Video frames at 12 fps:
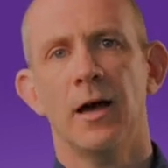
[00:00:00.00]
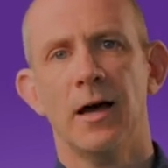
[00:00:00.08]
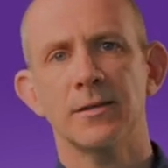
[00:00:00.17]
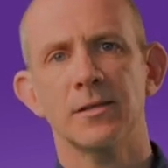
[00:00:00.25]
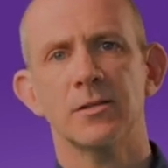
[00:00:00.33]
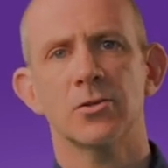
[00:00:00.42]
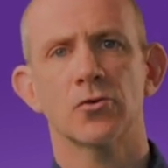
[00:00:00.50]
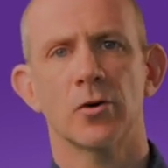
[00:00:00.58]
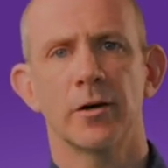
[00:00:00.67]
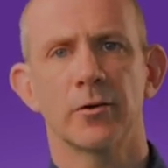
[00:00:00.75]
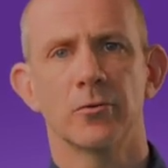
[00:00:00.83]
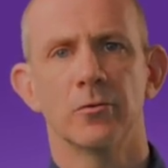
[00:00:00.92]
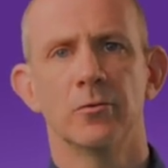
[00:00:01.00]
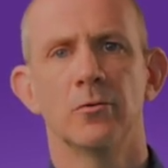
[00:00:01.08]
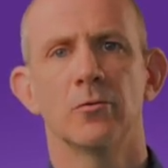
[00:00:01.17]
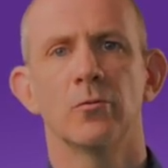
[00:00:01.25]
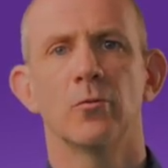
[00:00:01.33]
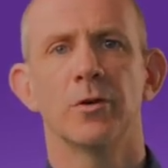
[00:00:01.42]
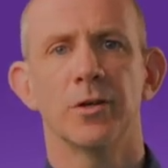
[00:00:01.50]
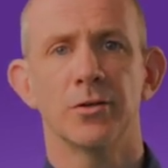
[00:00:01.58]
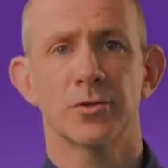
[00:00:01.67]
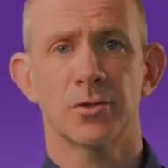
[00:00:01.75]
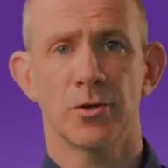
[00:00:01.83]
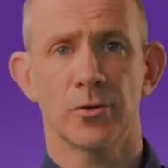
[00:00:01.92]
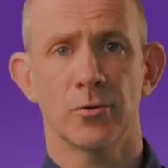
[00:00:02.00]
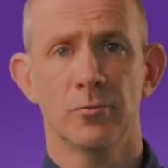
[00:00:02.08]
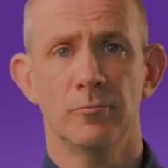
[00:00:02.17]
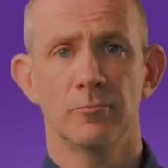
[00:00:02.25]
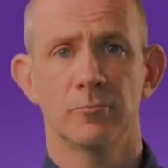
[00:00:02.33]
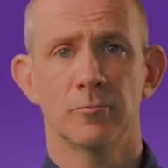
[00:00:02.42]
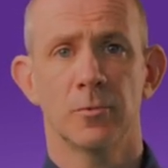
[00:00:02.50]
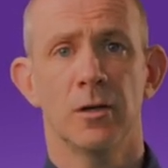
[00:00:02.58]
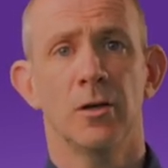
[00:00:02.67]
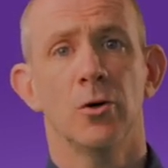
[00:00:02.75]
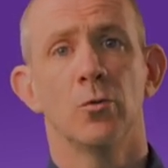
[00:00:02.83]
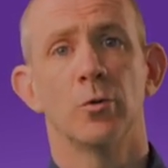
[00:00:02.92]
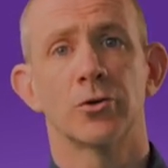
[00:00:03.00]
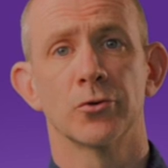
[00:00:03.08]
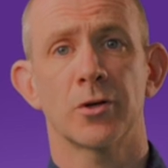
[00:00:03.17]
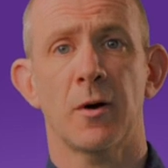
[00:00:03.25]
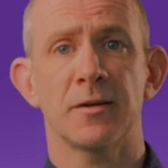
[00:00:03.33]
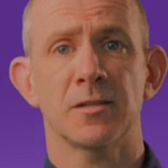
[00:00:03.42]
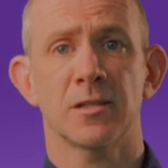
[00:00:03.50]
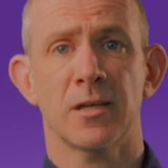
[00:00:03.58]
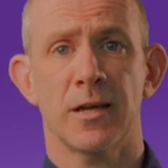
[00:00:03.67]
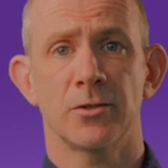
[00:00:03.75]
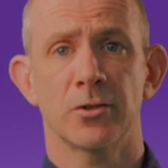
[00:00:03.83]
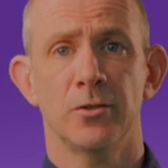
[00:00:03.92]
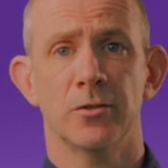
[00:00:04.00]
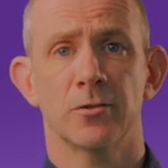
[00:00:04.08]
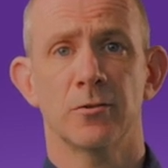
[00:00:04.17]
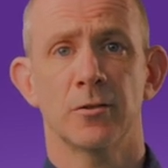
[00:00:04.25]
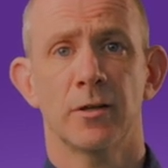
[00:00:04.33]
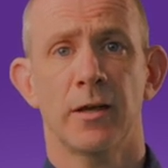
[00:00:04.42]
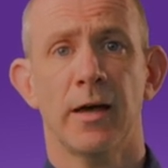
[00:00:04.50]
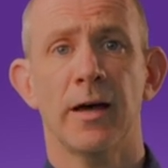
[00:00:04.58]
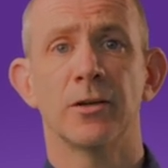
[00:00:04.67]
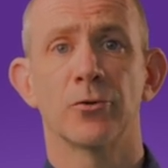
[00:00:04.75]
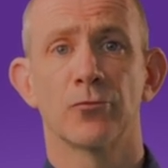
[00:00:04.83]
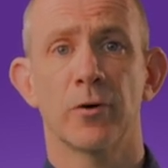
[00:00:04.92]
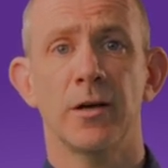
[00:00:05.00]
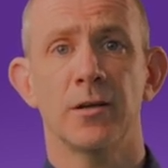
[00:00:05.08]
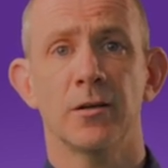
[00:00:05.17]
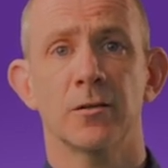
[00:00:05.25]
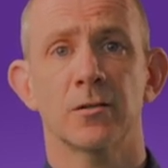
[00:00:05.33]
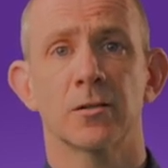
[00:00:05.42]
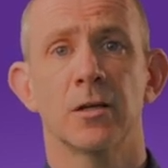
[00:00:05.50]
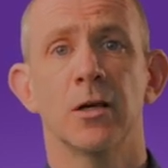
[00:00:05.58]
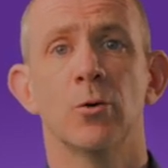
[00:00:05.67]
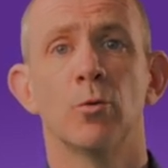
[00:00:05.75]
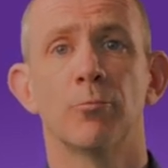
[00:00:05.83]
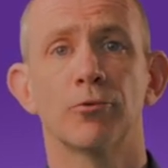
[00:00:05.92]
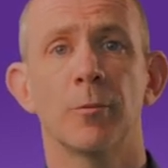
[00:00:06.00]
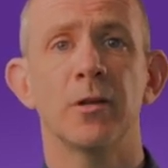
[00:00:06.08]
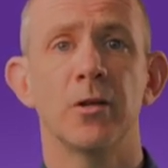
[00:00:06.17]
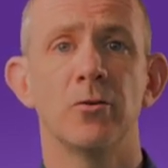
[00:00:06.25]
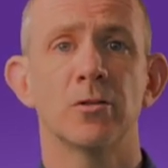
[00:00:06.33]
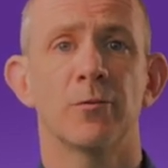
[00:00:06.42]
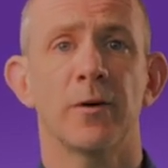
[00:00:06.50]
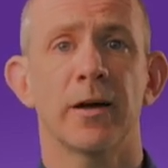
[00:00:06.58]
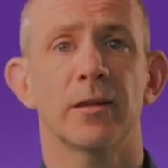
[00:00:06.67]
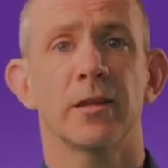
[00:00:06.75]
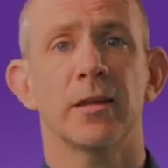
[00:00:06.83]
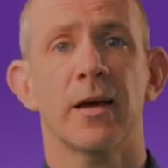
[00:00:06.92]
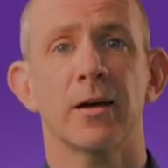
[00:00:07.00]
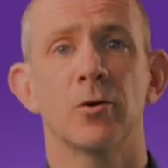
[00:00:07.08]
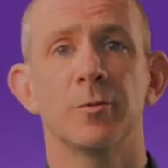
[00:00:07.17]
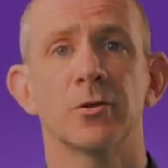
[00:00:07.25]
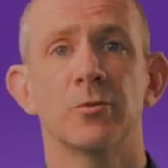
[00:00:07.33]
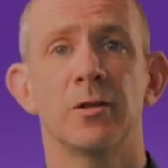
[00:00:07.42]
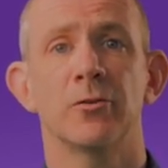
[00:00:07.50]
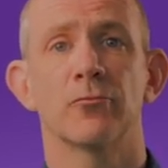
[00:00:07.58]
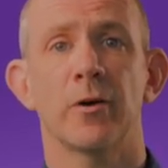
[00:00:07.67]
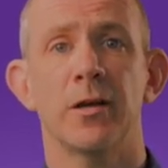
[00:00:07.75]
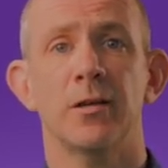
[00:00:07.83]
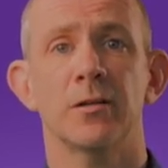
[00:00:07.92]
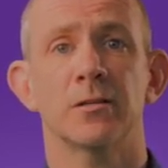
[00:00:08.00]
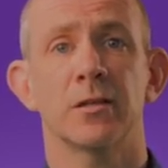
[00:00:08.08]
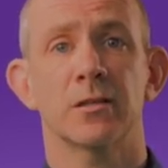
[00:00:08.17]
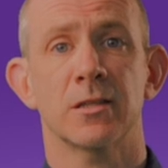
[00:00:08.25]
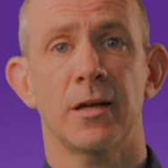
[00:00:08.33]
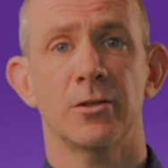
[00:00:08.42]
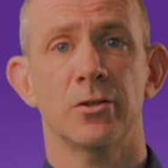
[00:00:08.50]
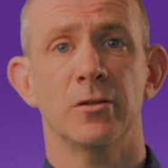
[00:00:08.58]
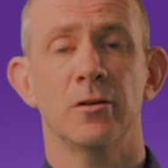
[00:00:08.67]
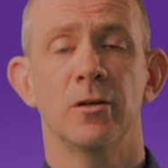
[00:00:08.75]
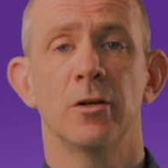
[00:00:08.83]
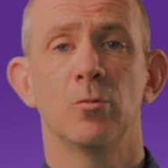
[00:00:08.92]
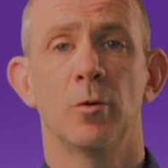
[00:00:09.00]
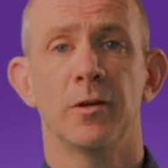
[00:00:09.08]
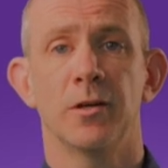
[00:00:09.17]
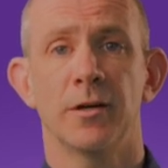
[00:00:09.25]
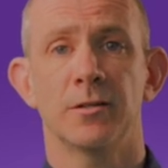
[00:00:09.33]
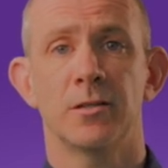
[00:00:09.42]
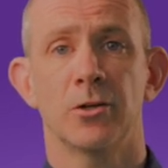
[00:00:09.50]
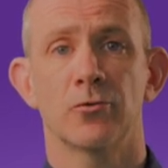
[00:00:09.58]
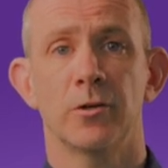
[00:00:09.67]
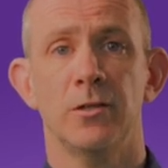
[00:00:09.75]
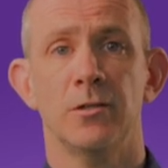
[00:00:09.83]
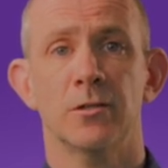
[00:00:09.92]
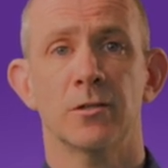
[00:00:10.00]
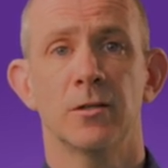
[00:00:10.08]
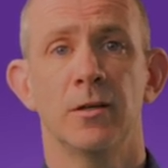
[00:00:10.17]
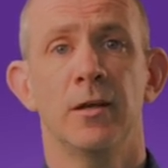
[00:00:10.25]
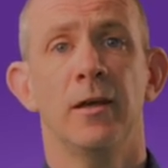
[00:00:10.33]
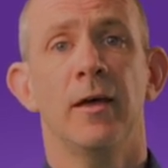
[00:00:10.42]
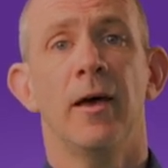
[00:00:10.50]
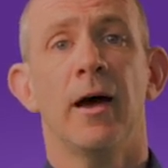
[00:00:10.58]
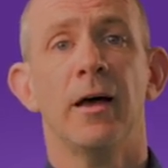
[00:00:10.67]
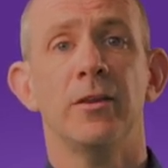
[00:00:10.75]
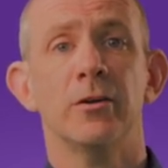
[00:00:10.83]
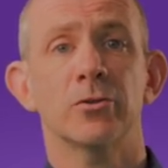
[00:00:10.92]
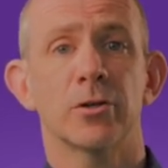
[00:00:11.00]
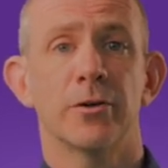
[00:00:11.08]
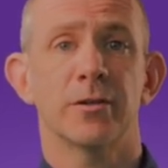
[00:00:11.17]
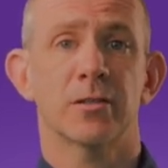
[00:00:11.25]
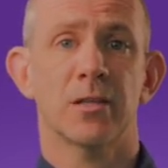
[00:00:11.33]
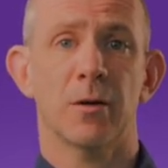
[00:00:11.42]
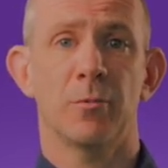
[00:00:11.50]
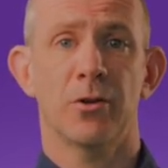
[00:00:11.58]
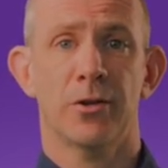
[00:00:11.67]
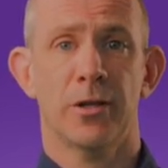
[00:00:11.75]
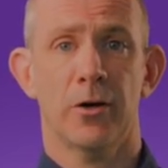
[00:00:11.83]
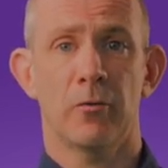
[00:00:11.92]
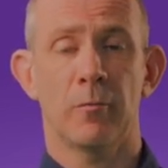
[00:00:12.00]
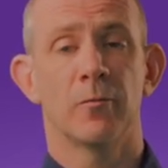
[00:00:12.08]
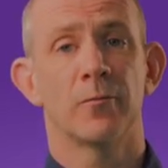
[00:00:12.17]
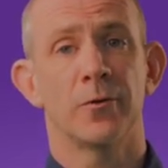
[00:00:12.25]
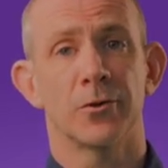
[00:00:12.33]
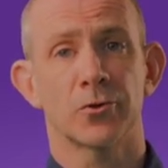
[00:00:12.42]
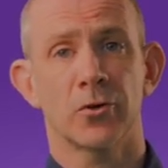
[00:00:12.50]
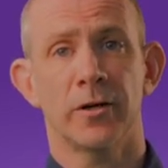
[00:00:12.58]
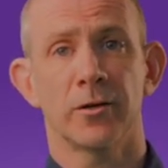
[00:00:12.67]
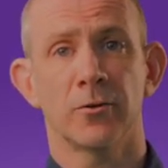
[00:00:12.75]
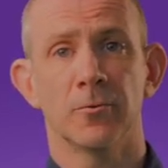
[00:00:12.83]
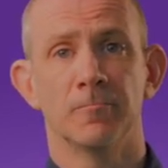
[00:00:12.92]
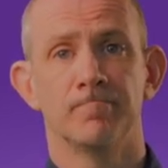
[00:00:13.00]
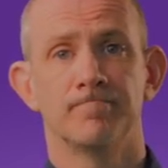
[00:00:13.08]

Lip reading: As is a triangle within a circle, which also has a tangent and a radius, we'll probably use the fact that the angle between the radius and the tangent will be 90 degrees, and the alternate segment theorem for the triangle.